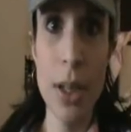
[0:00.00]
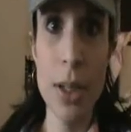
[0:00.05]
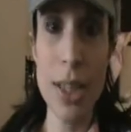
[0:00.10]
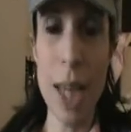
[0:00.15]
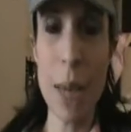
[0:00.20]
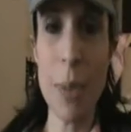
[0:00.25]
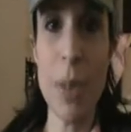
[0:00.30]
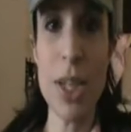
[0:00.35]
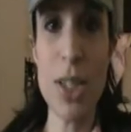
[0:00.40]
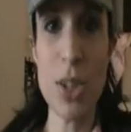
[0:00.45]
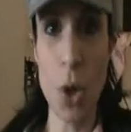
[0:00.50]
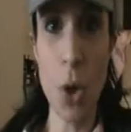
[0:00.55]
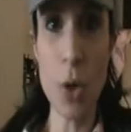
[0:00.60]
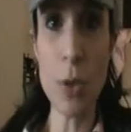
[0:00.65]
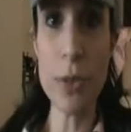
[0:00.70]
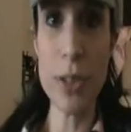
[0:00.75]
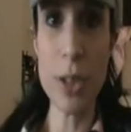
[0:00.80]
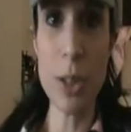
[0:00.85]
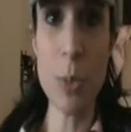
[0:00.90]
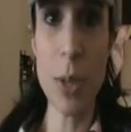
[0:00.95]
that makes all
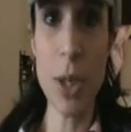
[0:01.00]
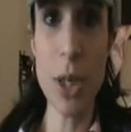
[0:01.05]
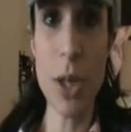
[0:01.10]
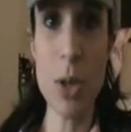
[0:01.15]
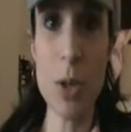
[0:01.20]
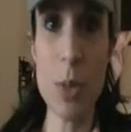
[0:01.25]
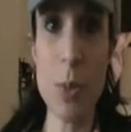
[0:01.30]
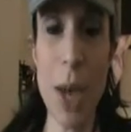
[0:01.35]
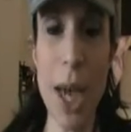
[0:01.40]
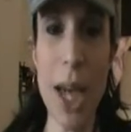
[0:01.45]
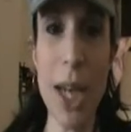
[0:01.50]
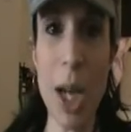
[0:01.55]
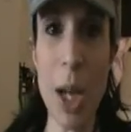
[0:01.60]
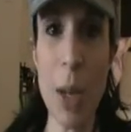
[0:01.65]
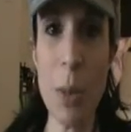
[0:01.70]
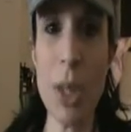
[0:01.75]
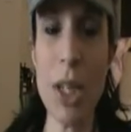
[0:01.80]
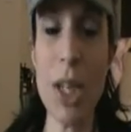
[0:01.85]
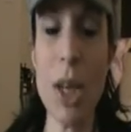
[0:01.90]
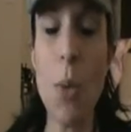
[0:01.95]
Filipinos bad? I
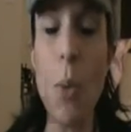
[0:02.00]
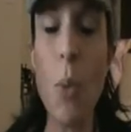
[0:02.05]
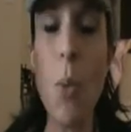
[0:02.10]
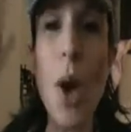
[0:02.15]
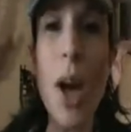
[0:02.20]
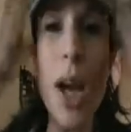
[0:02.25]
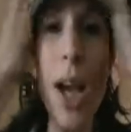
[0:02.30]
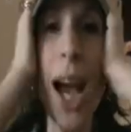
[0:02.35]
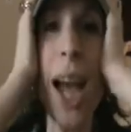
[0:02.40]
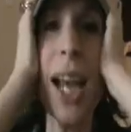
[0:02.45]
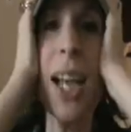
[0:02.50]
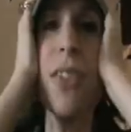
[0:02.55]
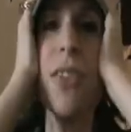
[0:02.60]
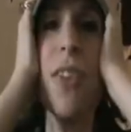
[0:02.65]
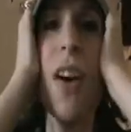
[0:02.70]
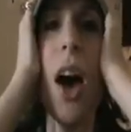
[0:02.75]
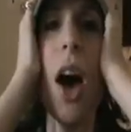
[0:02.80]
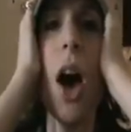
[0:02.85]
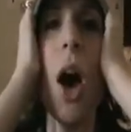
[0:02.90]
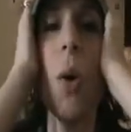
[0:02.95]
mean, what kind of
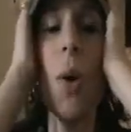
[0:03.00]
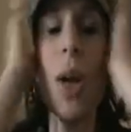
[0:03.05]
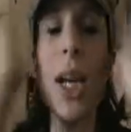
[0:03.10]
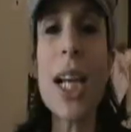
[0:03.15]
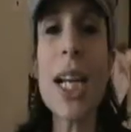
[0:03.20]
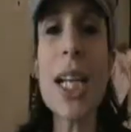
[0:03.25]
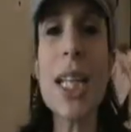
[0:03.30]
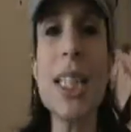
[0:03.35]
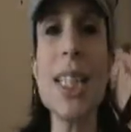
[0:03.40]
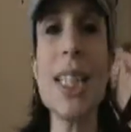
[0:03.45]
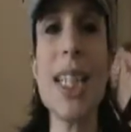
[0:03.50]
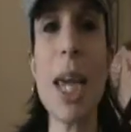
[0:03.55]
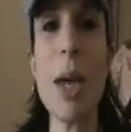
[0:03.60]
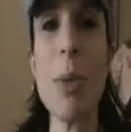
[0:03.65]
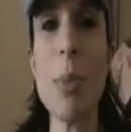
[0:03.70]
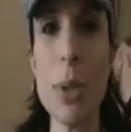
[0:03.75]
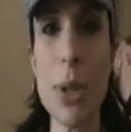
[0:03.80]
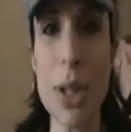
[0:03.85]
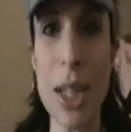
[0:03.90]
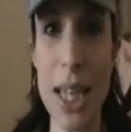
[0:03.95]

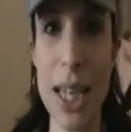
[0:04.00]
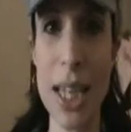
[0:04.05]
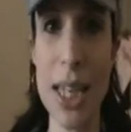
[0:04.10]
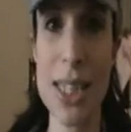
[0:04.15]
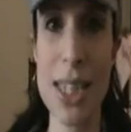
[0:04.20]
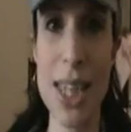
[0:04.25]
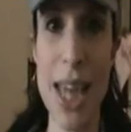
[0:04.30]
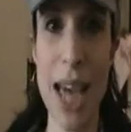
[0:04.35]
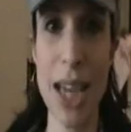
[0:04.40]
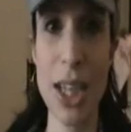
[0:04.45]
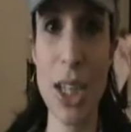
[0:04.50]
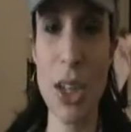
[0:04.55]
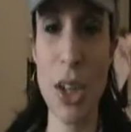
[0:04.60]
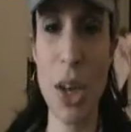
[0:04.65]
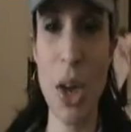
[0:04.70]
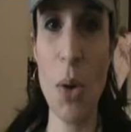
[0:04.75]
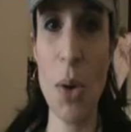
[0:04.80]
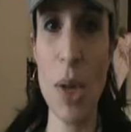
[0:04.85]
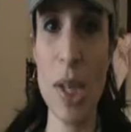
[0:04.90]
labeling is that, you know?